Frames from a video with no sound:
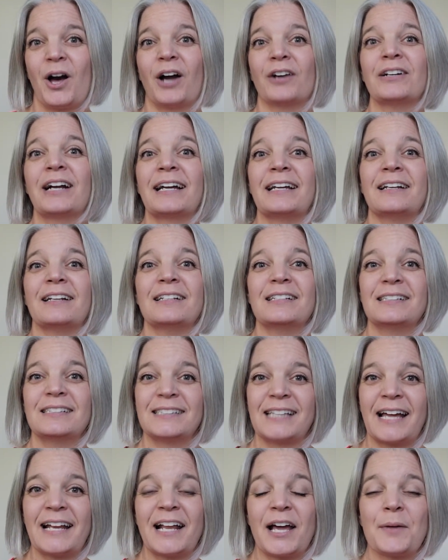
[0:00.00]
All right,
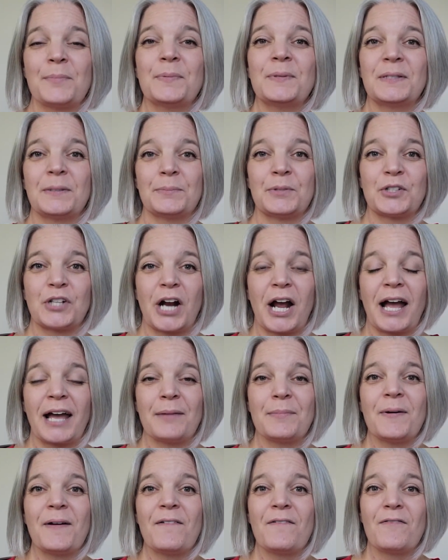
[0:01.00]
sign up,
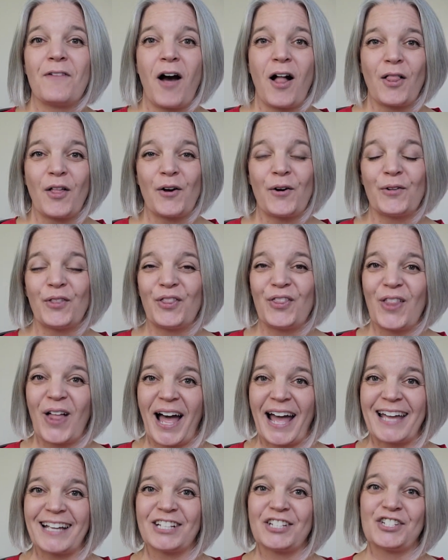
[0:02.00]
subscribe, follow,
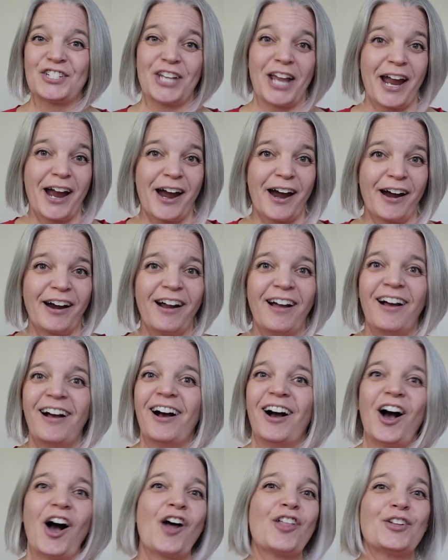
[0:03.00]
share,
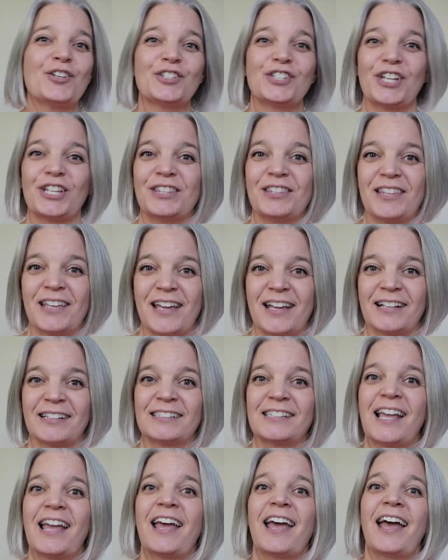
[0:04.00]
all those good
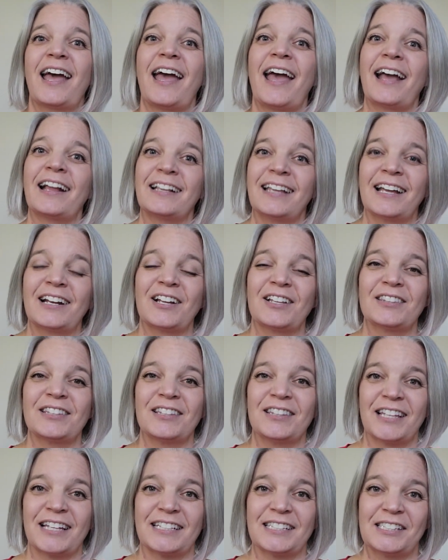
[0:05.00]
things. and get on
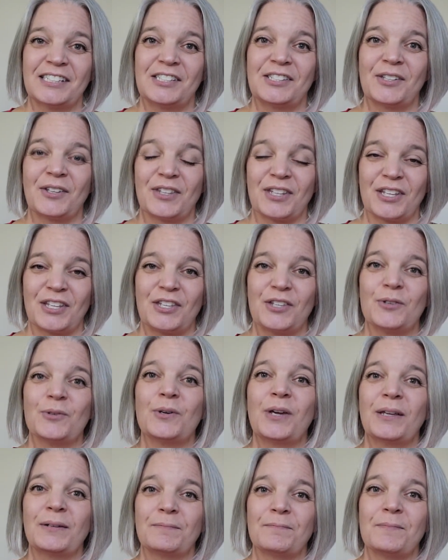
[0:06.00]
the list so that
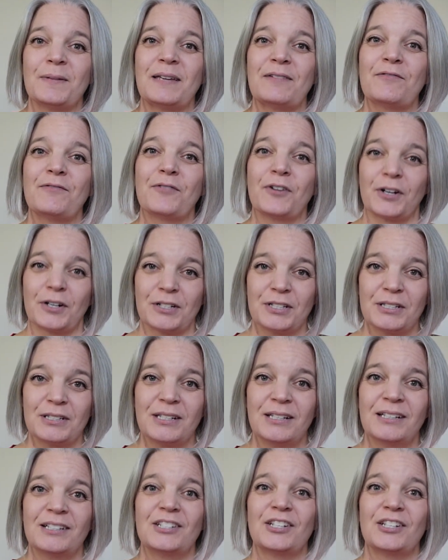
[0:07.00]
you can be first